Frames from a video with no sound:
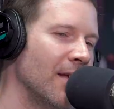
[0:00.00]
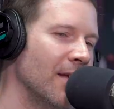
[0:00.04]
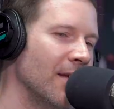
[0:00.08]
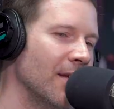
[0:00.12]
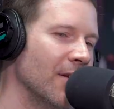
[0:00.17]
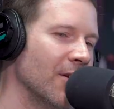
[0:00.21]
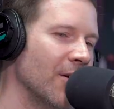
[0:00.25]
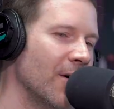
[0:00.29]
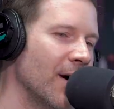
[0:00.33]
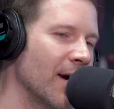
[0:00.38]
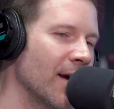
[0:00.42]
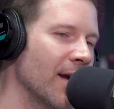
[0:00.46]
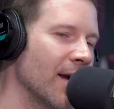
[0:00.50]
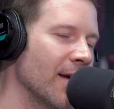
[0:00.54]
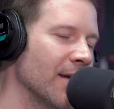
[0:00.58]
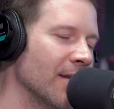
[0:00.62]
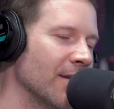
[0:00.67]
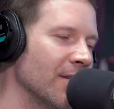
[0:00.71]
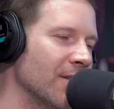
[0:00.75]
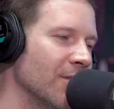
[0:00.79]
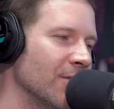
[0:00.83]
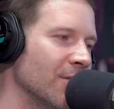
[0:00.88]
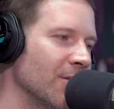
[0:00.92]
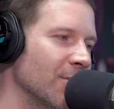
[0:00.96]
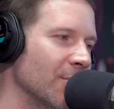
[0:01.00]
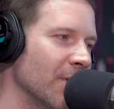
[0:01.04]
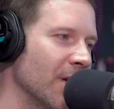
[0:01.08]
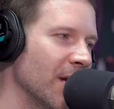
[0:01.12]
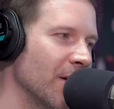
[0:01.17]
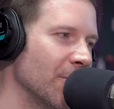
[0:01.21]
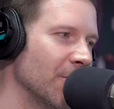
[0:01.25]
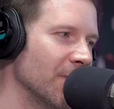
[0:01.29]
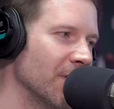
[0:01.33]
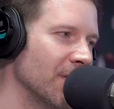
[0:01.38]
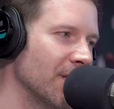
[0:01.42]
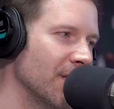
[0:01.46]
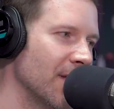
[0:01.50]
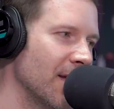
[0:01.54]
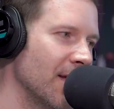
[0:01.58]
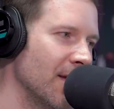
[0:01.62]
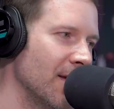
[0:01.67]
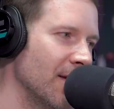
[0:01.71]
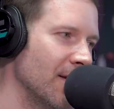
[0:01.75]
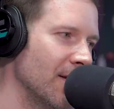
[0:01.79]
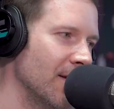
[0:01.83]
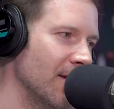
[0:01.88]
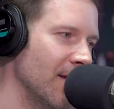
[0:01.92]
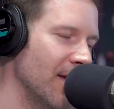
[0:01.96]
you know I got into it when I was
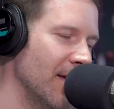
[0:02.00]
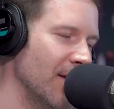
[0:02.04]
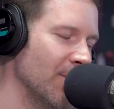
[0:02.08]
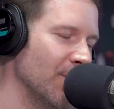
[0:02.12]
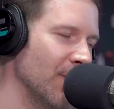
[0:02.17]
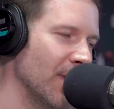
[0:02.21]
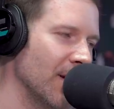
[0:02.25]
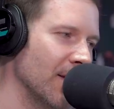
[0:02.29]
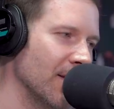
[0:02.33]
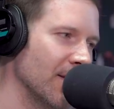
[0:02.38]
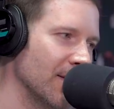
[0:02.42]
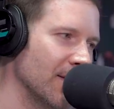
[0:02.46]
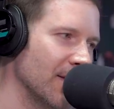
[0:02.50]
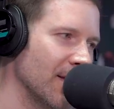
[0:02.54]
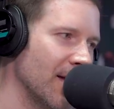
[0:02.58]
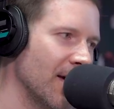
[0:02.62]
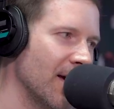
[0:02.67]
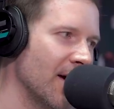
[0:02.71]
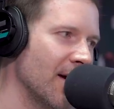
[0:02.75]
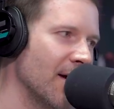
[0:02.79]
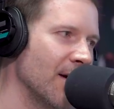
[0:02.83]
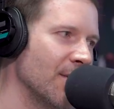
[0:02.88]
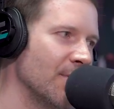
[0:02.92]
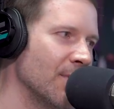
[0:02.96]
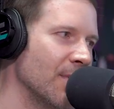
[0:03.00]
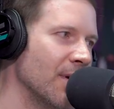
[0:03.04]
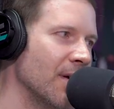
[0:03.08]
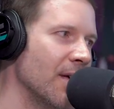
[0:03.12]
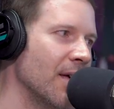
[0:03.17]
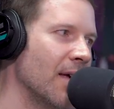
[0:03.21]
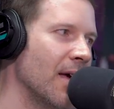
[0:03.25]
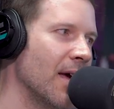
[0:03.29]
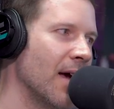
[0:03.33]
ten, and by the time